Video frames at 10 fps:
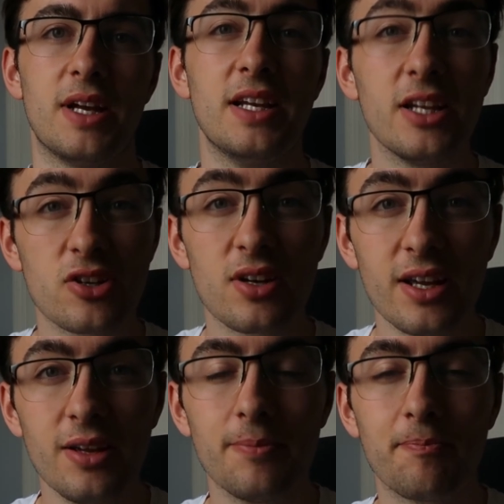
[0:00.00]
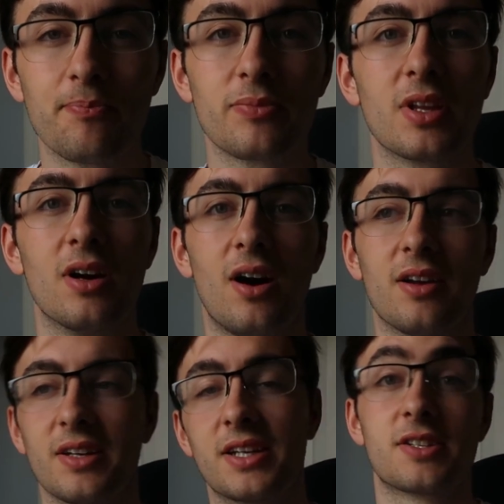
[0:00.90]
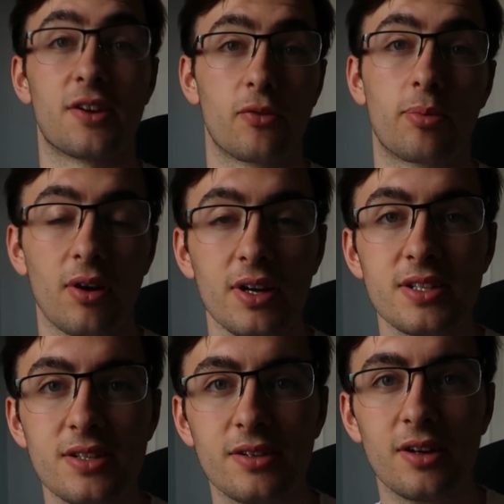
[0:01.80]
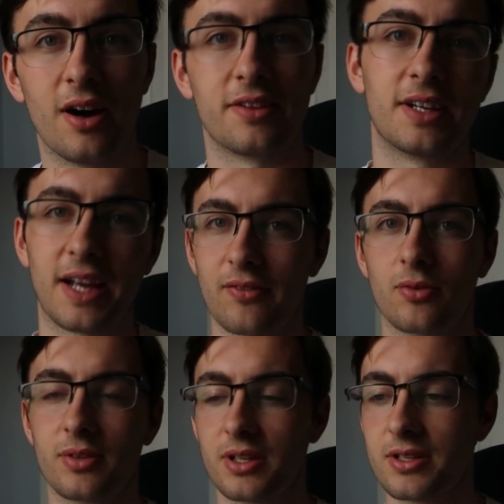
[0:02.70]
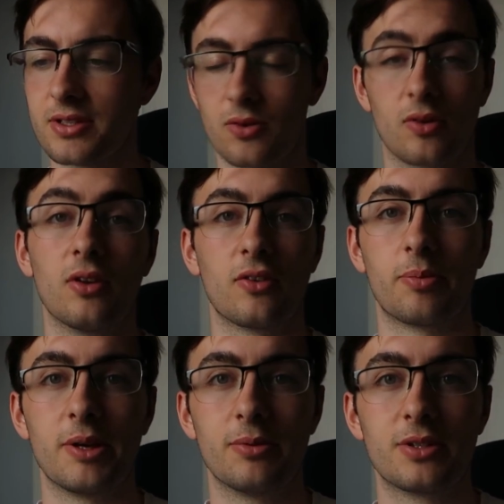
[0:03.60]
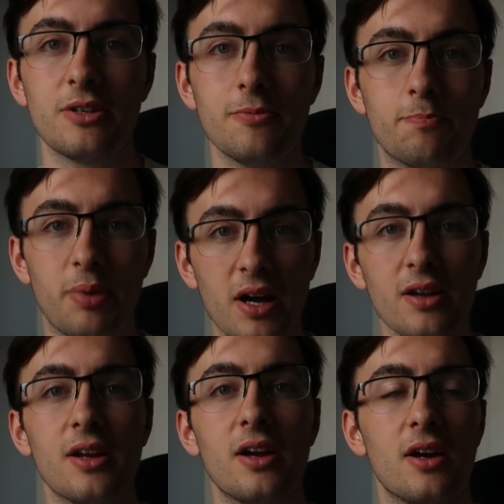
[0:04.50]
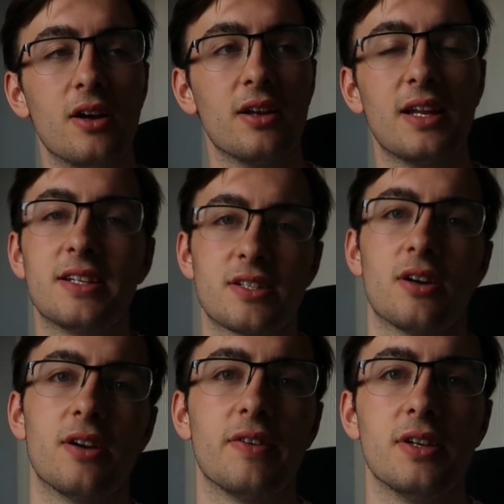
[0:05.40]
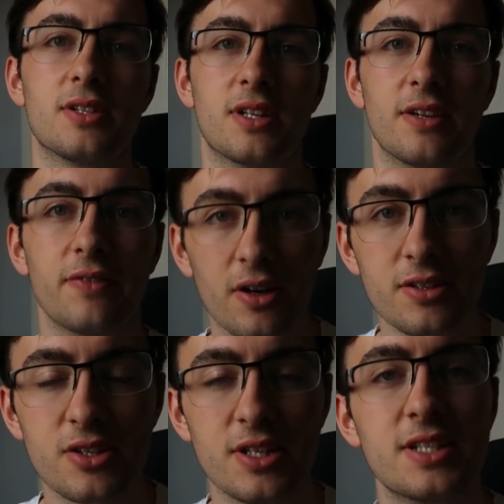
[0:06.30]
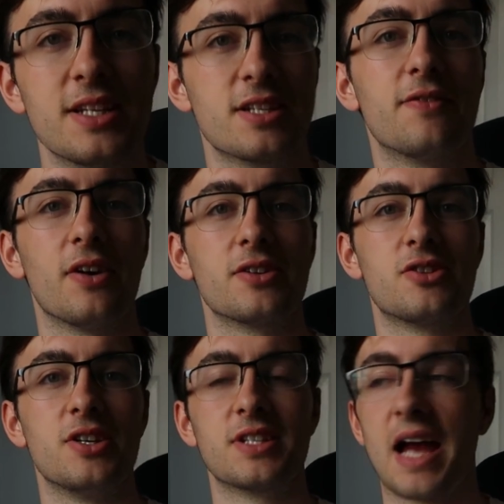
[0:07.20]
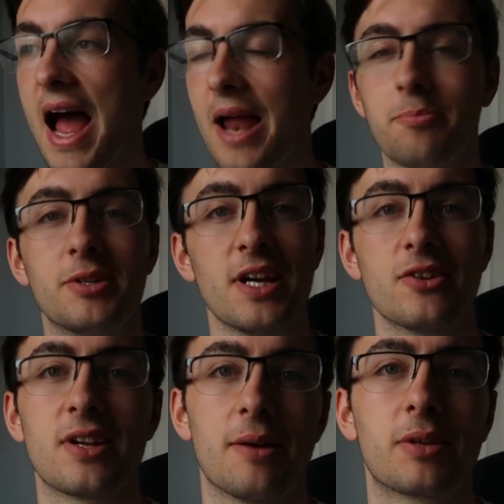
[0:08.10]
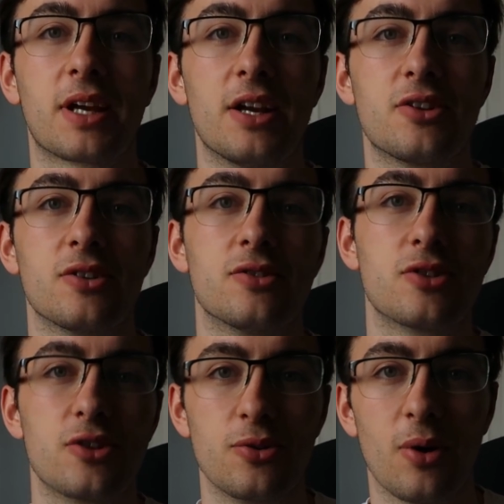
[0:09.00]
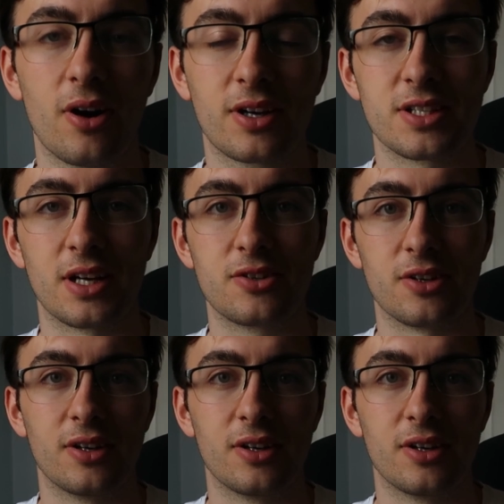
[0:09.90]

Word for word: Initially, I think it's overpriced. I think everyone does, or a lot of people do, but let's dive into the advantages, disadvantages, and potential applications to architecture.